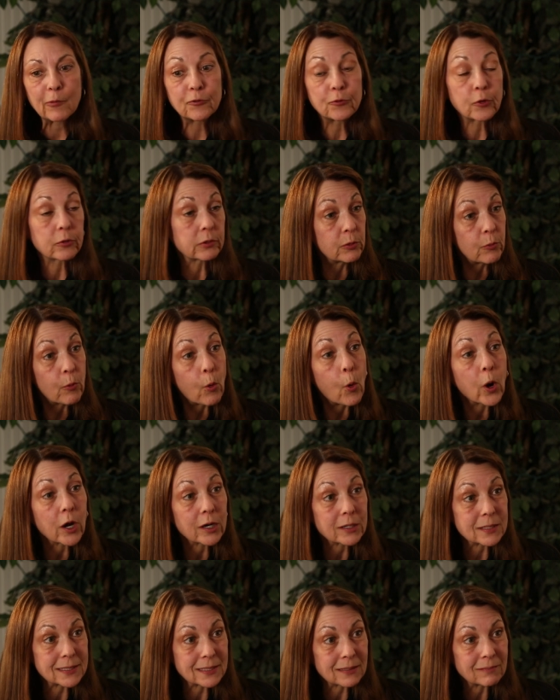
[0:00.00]
for
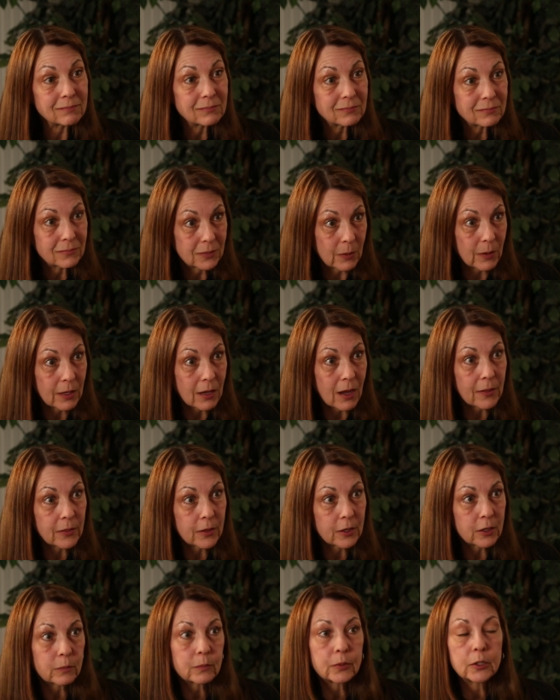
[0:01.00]
rewards going on
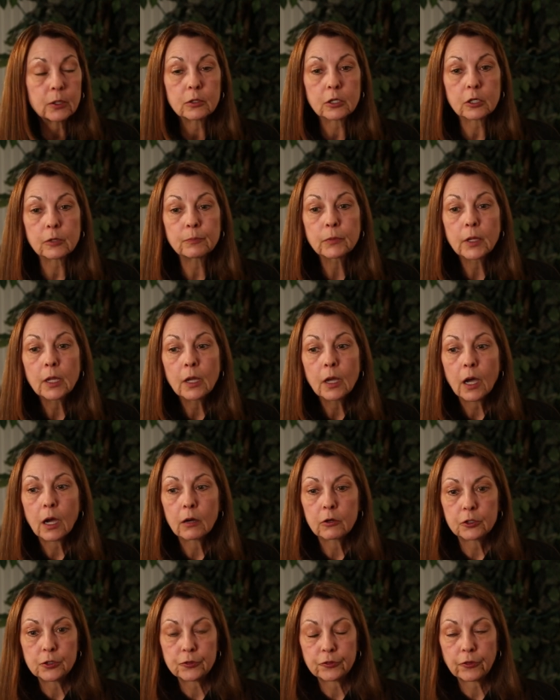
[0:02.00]
the computer
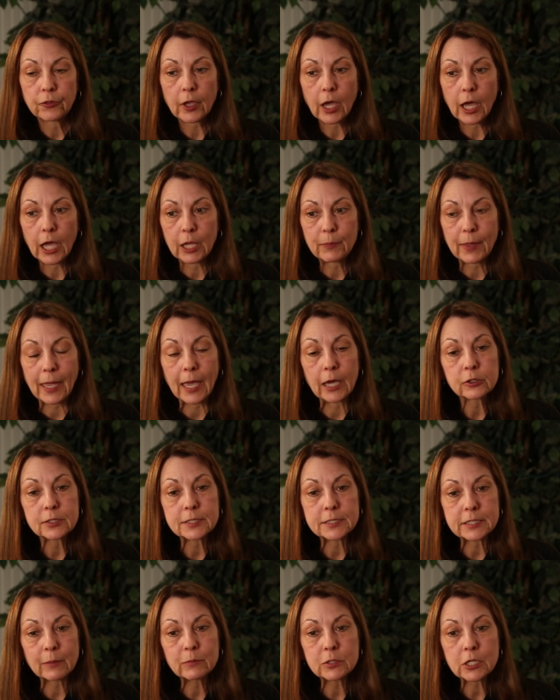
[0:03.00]
or using the iPad.
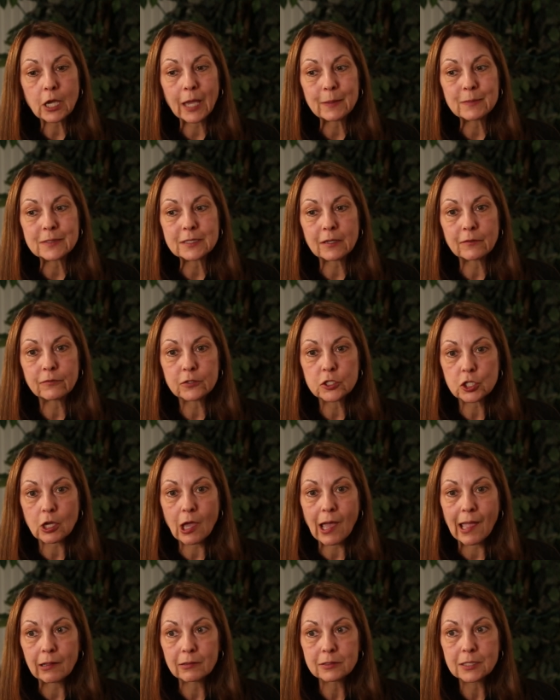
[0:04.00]
Or sometimes if a
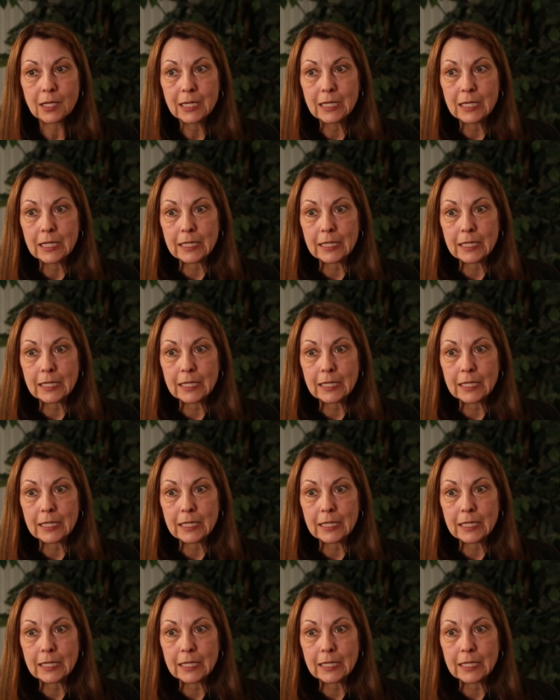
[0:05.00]
child